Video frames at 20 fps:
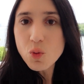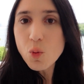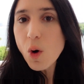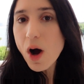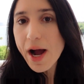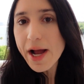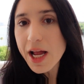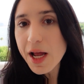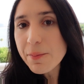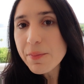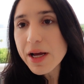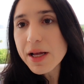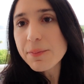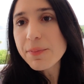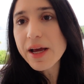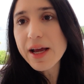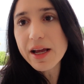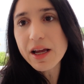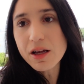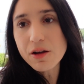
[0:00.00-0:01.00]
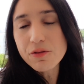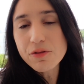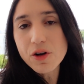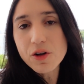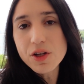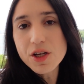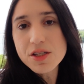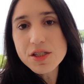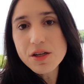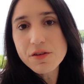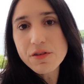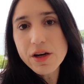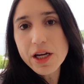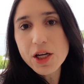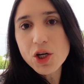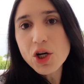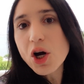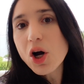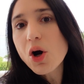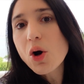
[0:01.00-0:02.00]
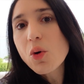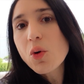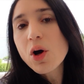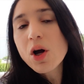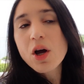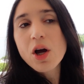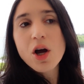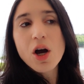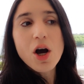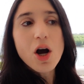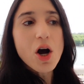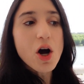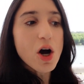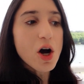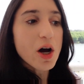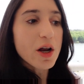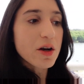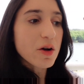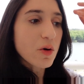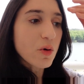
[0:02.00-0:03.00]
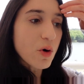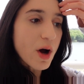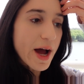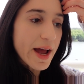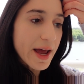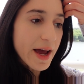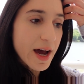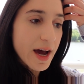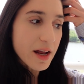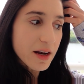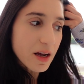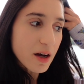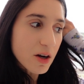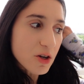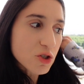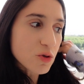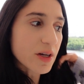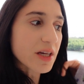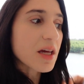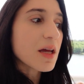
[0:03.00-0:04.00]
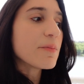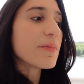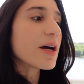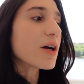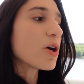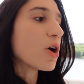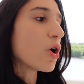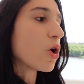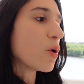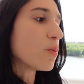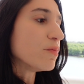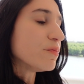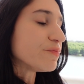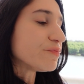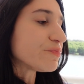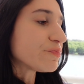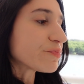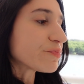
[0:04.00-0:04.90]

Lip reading: Why am I paying for this? If I go on, I came back home